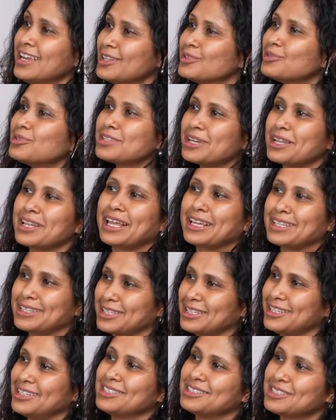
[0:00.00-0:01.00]
Those are like
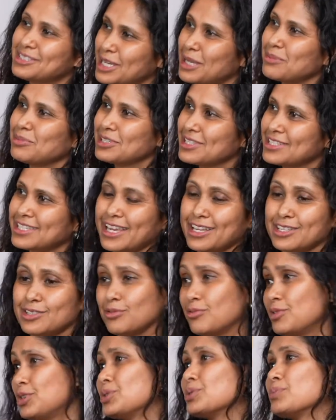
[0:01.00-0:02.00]
the table stakes.
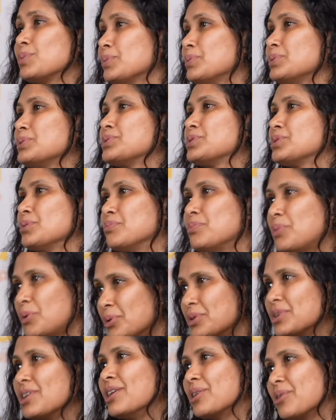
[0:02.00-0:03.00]
We should be able to
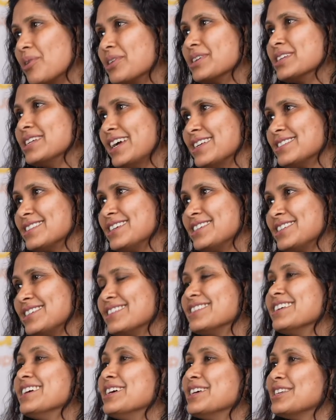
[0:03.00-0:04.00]
support our organization,